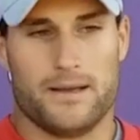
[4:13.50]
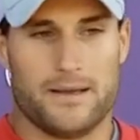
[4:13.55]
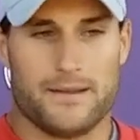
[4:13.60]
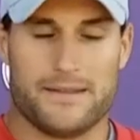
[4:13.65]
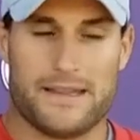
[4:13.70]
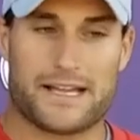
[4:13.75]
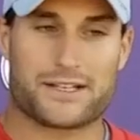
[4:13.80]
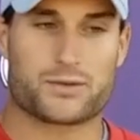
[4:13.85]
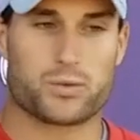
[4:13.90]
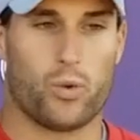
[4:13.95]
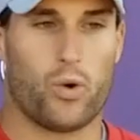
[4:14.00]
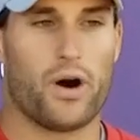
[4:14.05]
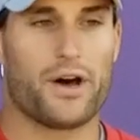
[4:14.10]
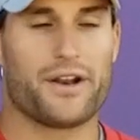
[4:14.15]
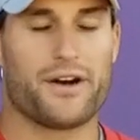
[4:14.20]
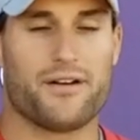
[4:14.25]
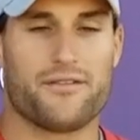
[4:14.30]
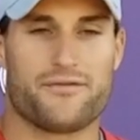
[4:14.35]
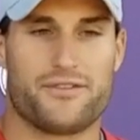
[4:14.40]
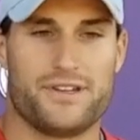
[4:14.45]
That's one
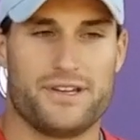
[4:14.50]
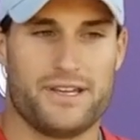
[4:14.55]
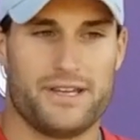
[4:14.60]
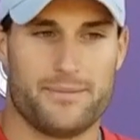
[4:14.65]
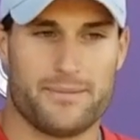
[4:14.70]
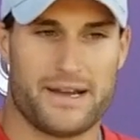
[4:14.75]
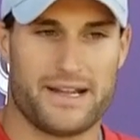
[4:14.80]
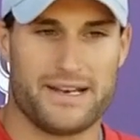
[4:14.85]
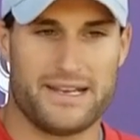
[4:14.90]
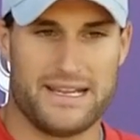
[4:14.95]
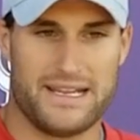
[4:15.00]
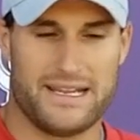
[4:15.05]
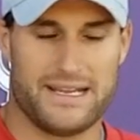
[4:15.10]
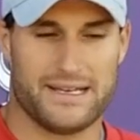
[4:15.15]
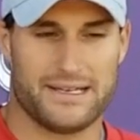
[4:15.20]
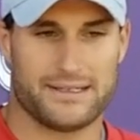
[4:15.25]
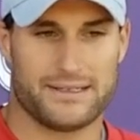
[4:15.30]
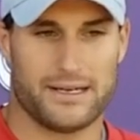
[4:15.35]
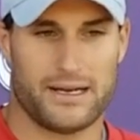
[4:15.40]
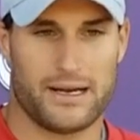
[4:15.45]
of the many
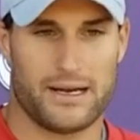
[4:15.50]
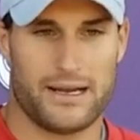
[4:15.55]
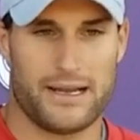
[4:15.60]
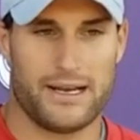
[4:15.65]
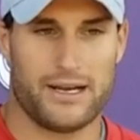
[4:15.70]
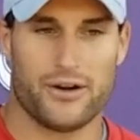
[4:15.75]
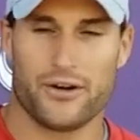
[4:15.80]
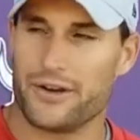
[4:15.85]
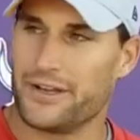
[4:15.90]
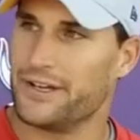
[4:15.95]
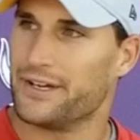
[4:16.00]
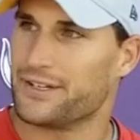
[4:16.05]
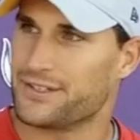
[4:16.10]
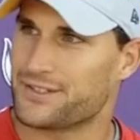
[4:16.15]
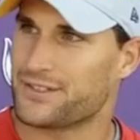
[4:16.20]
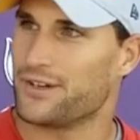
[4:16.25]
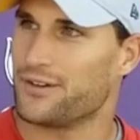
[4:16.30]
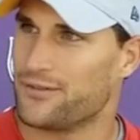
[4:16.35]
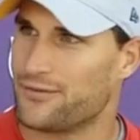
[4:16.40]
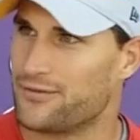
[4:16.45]

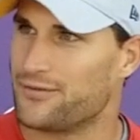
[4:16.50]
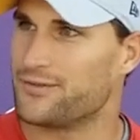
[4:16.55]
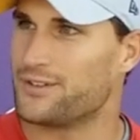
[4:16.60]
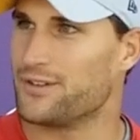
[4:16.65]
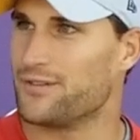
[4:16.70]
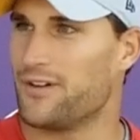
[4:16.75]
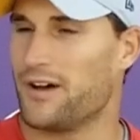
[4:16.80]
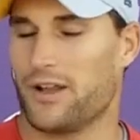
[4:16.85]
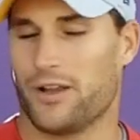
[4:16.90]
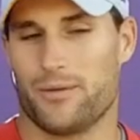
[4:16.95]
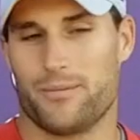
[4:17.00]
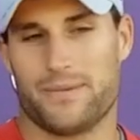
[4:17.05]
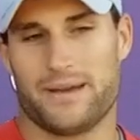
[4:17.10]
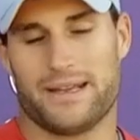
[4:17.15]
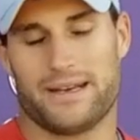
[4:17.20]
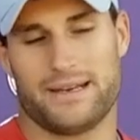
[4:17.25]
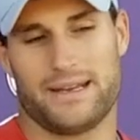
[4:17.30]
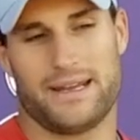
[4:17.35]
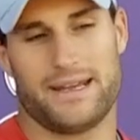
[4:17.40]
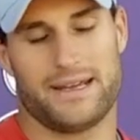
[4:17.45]
areas of
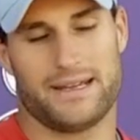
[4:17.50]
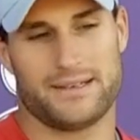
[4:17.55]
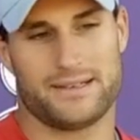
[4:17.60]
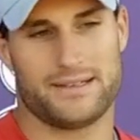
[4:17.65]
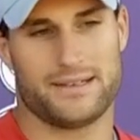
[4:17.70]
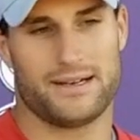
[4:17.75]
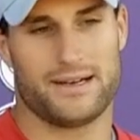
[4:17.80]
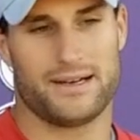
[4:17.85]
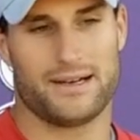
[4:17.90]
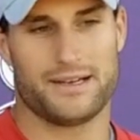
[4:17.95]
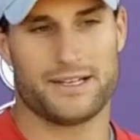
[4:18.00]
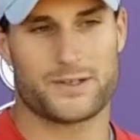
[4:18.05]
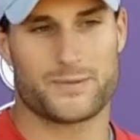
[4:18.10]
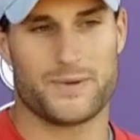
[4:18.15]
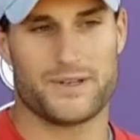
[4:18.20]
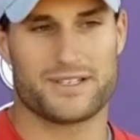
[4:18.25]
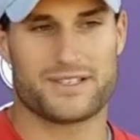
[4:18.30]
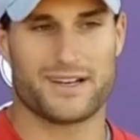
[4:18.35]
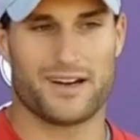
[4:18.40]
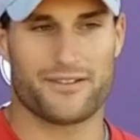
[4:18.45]
development, and it's
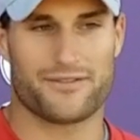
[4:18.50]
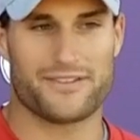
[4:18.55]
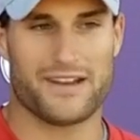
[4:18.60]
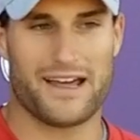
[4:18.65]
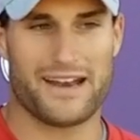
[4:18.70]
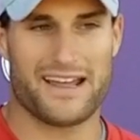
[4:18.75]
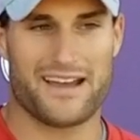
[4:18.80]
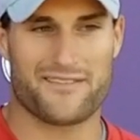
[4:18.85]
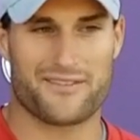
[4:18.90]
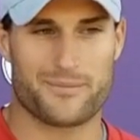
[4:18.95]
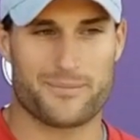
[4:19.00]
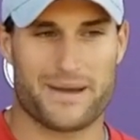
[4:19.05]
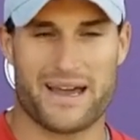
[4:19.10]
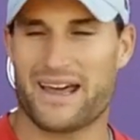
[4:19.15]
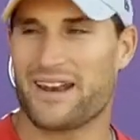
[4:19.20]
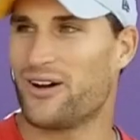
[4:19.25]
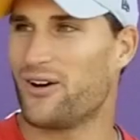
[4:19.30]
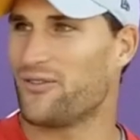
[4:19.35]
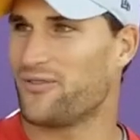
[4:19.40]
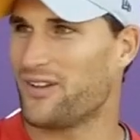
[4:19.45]
been tough not having
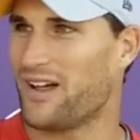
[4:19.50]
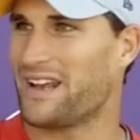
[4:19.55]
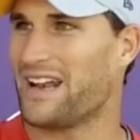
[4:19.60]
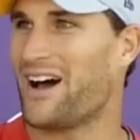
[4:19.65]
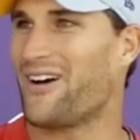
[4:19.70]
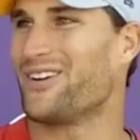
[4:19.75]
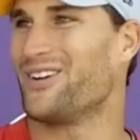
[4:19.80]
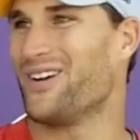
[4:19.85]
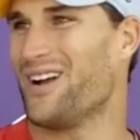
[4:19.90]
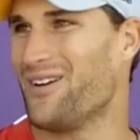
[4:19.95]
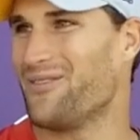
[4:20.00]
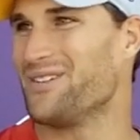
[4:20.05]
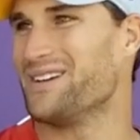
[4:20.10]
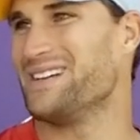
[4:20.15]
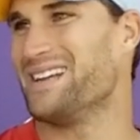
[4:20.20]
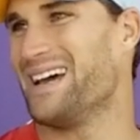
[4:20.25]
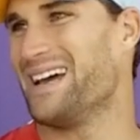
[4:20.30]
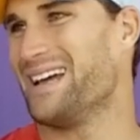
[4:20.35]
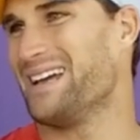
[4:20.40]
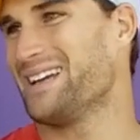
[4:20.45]
Pat Elfline out here every
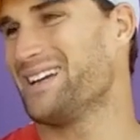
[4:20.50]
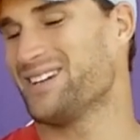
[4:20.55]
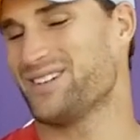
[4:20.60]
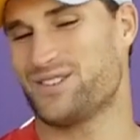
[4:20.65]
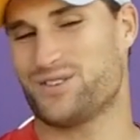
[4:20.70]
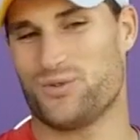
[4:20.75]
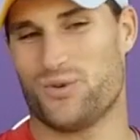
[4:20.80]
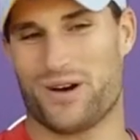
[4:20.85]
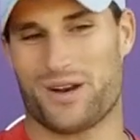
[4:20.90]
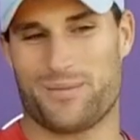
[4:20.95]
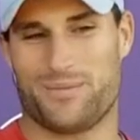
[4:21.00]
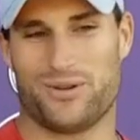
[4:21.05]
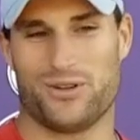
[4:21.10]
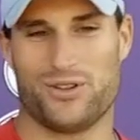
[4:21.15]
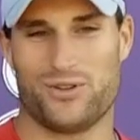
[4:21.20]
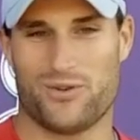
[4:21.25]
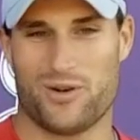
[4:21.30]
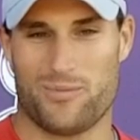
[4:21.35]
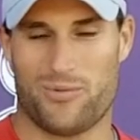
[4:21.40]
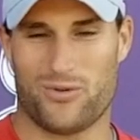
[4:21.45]
day because you want to build
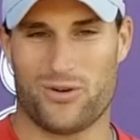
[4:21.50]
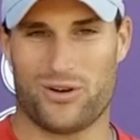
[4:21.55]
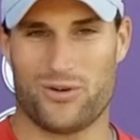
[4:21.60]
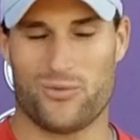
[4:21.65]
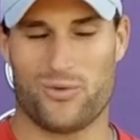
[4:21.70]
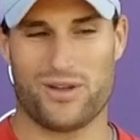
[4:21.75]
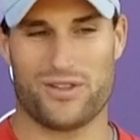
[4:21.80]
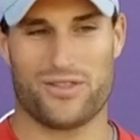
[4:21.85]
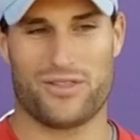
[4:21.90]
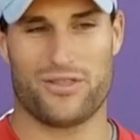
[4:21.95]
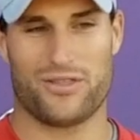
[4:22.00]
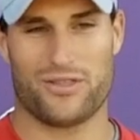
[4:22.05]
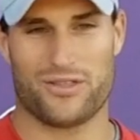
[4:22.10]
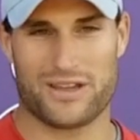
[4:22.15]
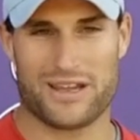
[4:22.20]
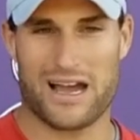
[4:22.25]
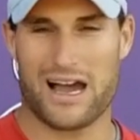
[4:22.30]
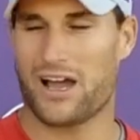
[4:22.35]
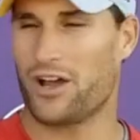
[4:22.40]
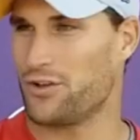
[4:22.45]
the rapport with the
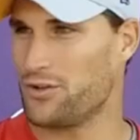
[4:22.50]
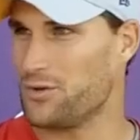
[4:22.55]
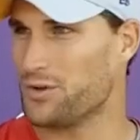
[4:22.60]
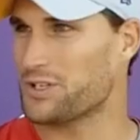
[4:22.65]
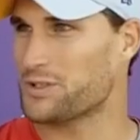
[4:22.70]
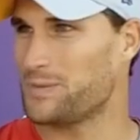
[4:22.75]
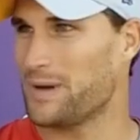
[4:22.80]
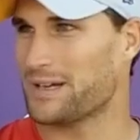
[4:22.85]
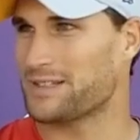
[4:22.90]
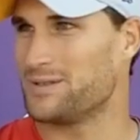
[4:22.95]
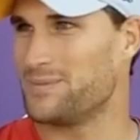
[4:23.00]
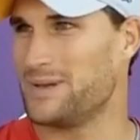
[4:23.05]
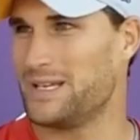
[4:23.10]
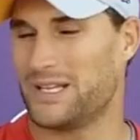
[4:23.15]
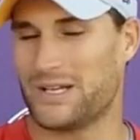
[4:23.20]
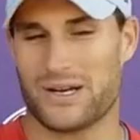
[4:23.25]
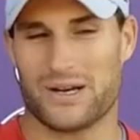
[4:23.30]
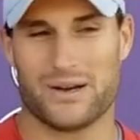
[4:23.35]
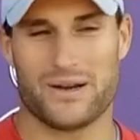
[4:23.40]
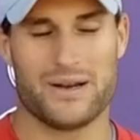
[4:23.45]
guy who you expect to be
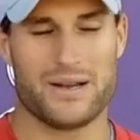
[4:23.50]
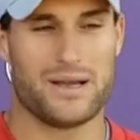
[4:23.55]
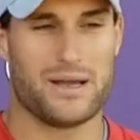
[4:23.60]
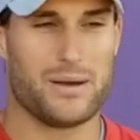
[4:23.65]
there.